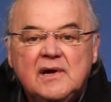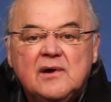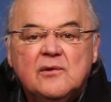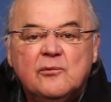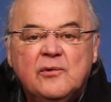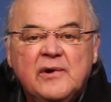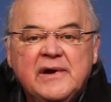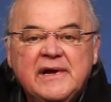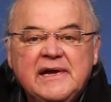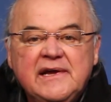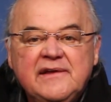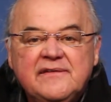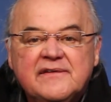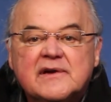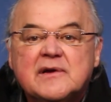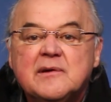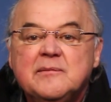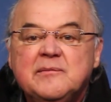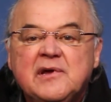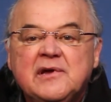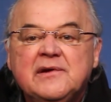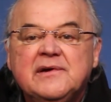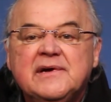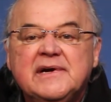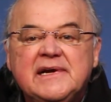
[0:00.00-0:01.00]
We, the
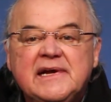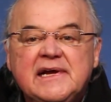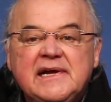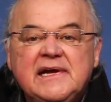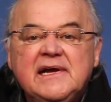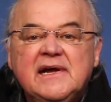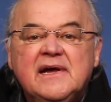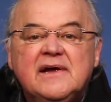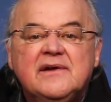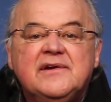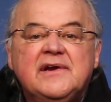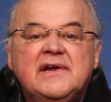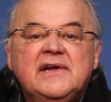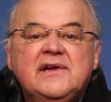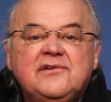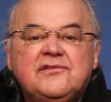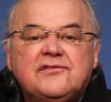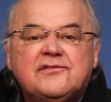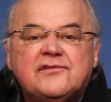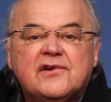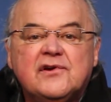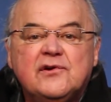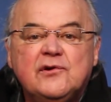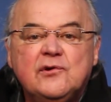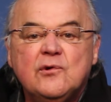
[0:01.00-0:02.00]
community,
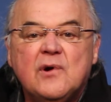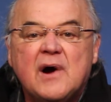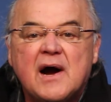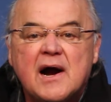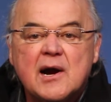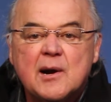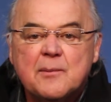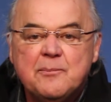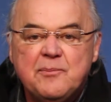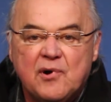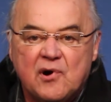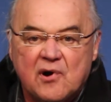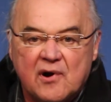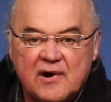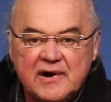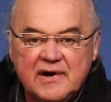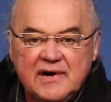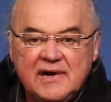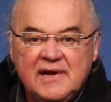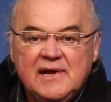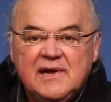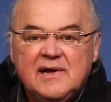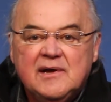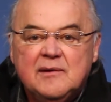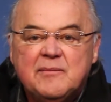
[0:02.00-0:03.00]
needs to do our part
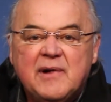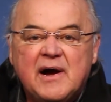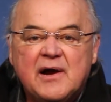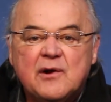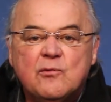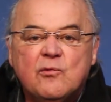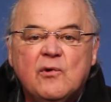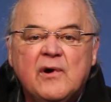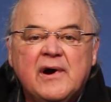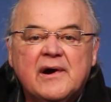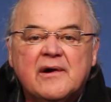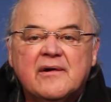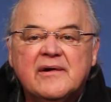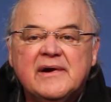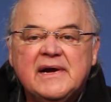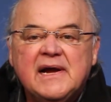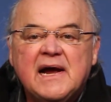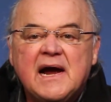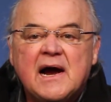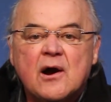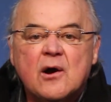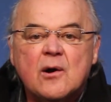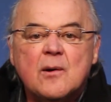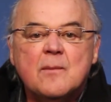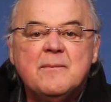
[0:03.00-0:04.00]
by wearing
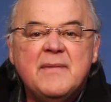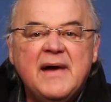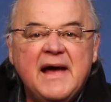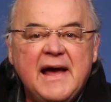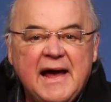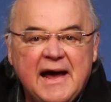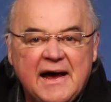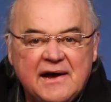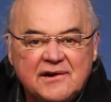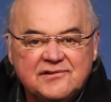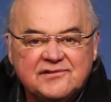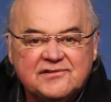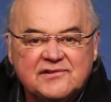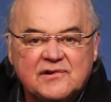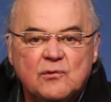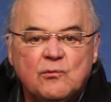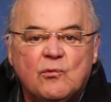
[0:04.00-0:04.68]
our mask,